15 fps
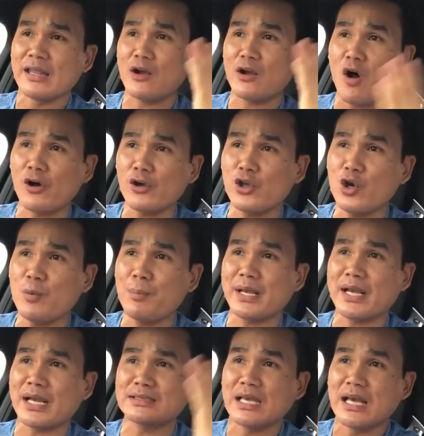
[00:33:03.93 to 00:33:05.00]
They call you
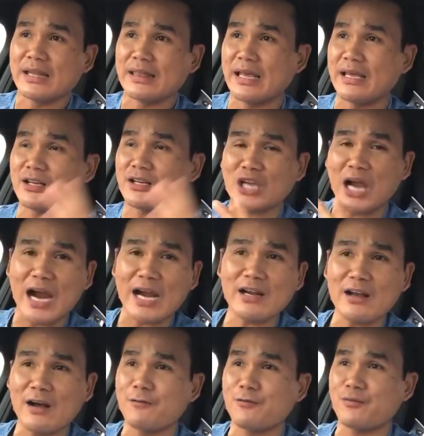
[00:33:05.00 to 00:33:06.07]
because they are
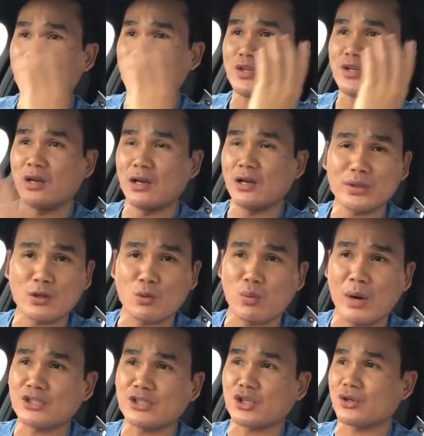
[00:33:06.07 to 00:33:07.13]
tired of dealing with the
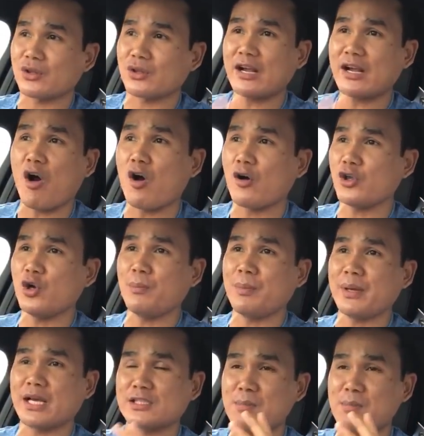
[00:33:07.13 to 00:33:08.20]
renter. They call you
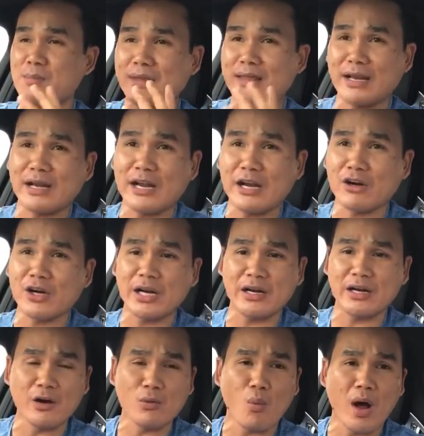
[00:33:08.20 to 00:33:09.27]
because maybe they inherit
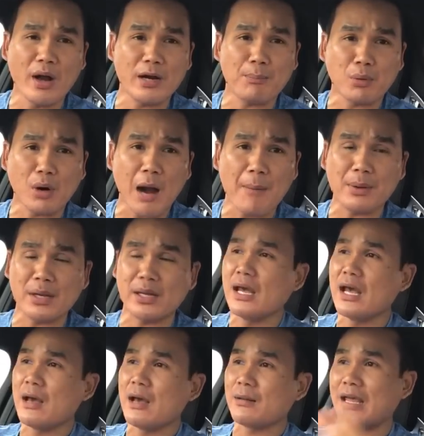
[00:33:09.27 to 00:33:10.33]
an unwanted property.
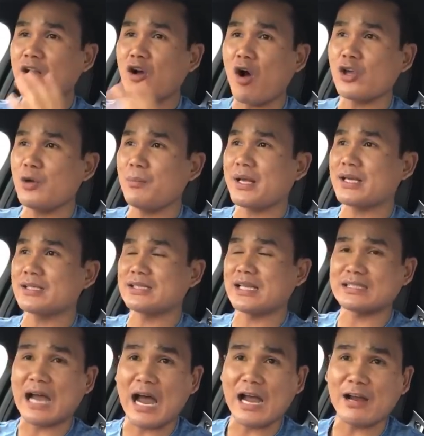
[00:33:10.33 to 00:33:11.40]
They call you because
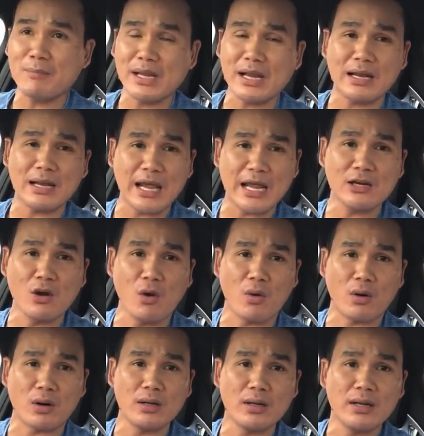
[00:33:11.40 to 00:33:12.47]
they're tired of being a
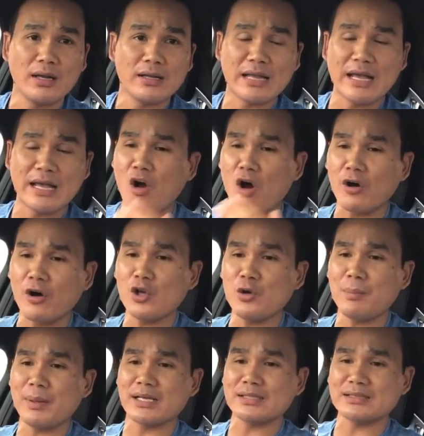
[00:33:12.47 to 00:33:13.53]
landlord. They call
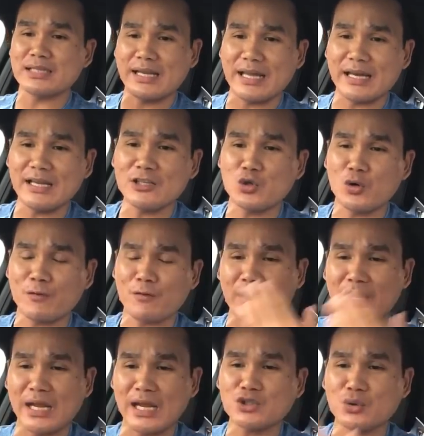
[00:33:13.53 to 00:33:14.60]
you because they get into a
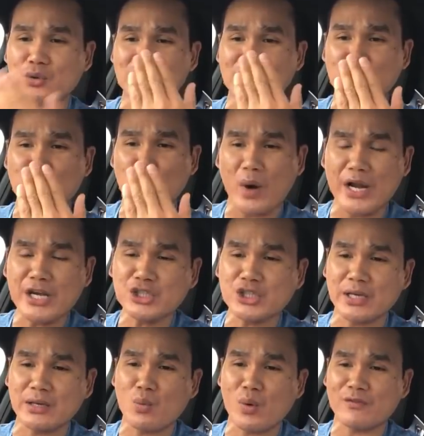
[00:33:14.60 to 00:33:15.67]
financial
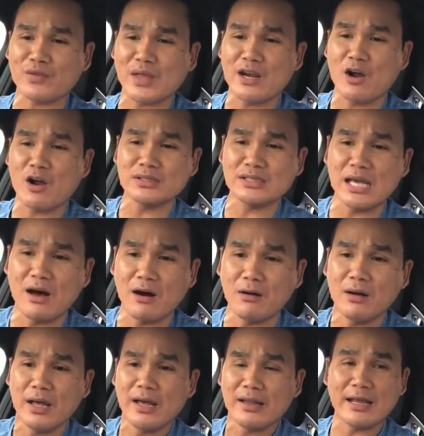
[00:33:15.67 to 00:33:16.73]
situation where if they don't
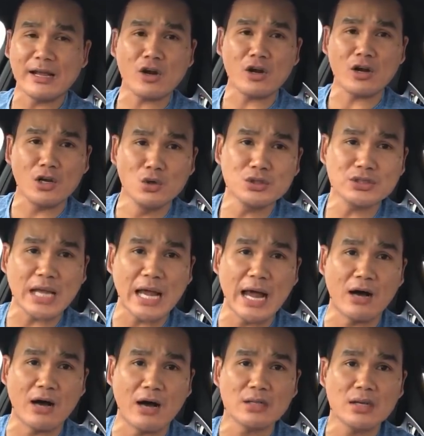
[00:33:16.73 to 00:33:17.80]
sell, they're going to lose the
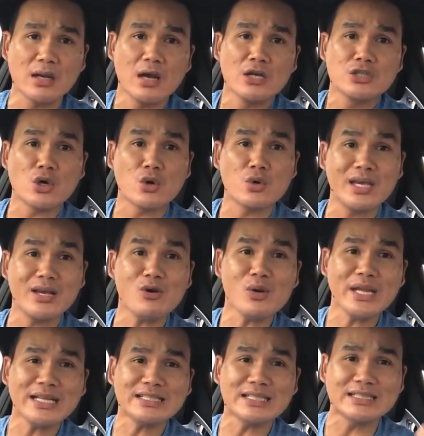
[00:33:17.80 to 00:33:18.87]
house. So
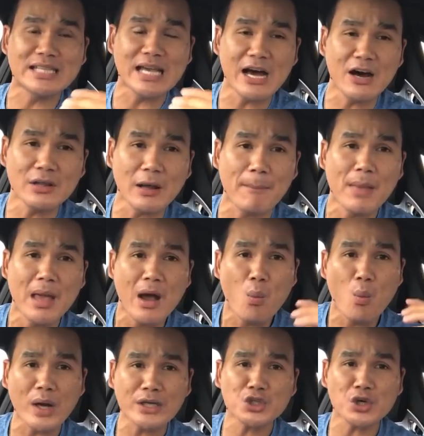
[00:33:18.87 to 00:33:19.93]
you need to tell them
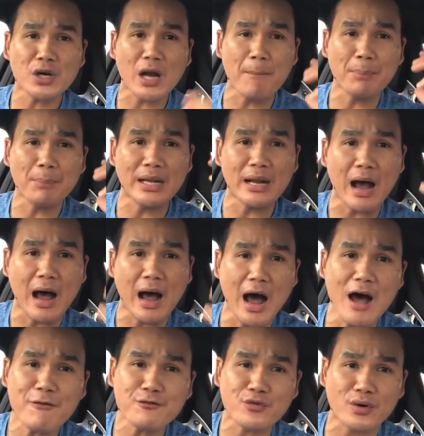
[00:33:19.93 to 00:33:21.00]
what your company
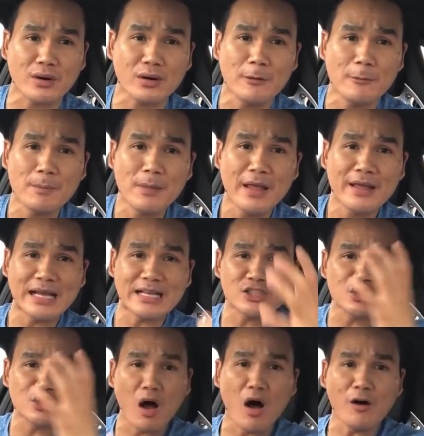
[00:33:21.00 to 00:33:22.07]
offer
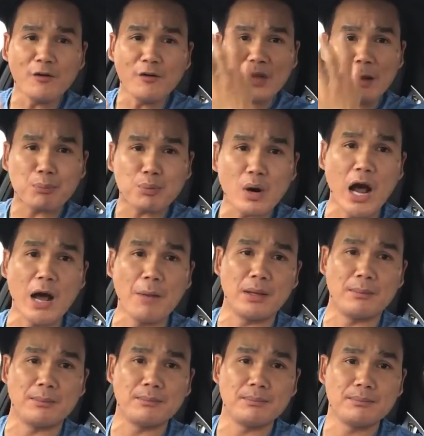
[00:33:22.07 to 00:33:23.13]
that solves that
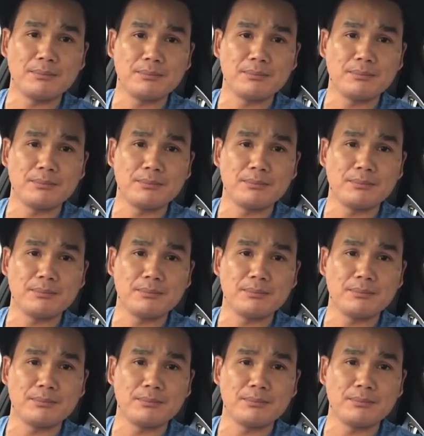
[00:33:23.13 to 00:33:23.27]
problem.